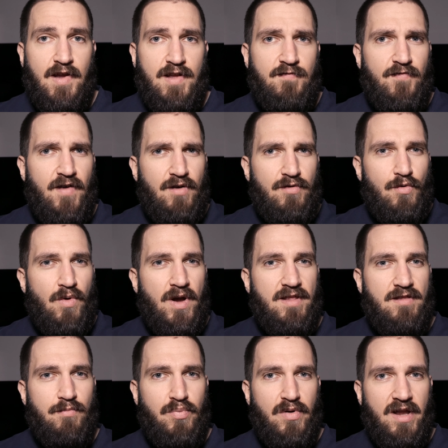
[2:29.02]
It found a way
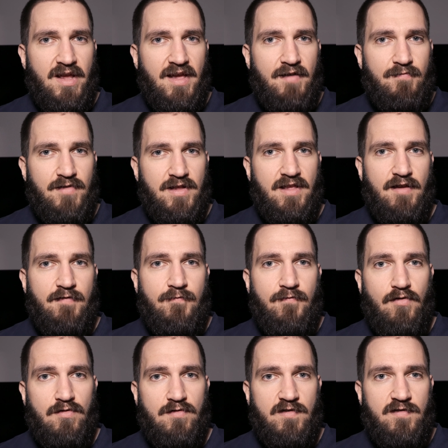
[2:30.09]
to bring everything
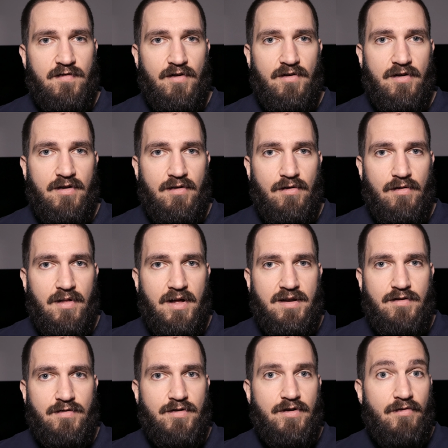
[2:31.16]
full circle
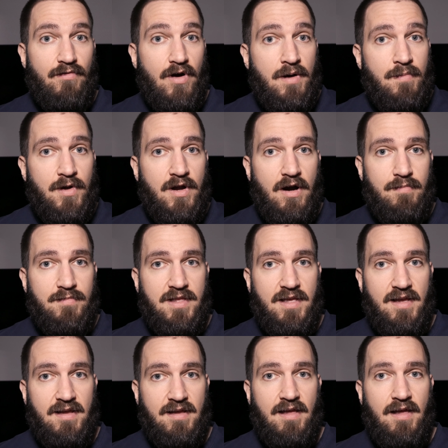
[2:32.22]
and do the rom-com
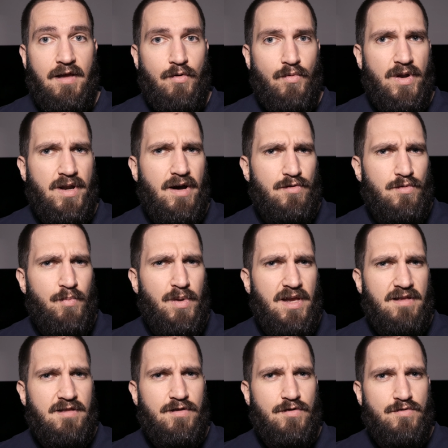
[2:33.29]
thing without
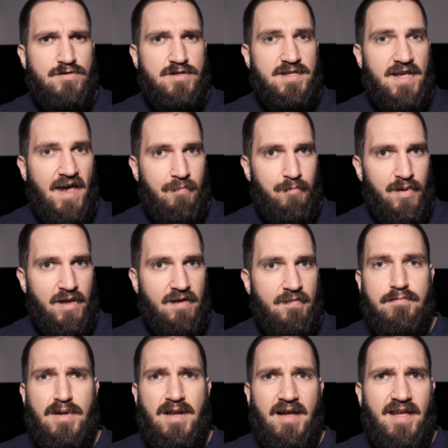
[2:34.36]
being too sappy.
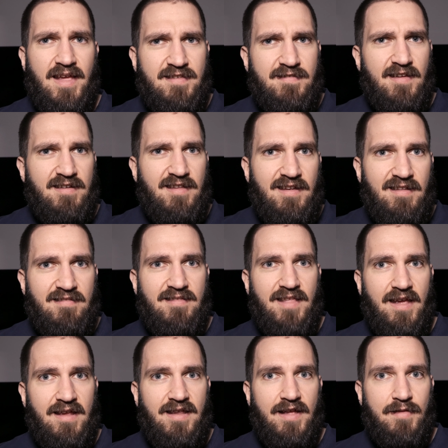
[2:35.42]
But I guess I didn't
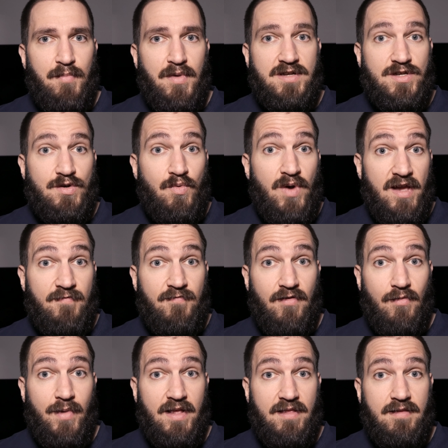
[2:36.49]
take that much away
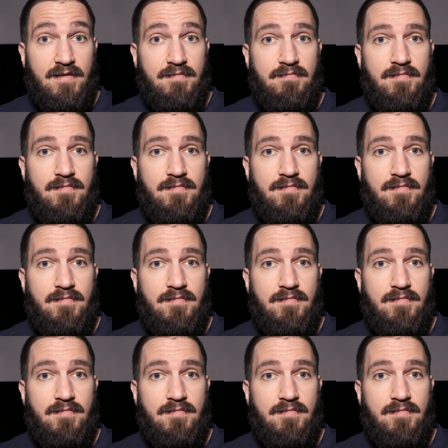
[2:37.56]
from it.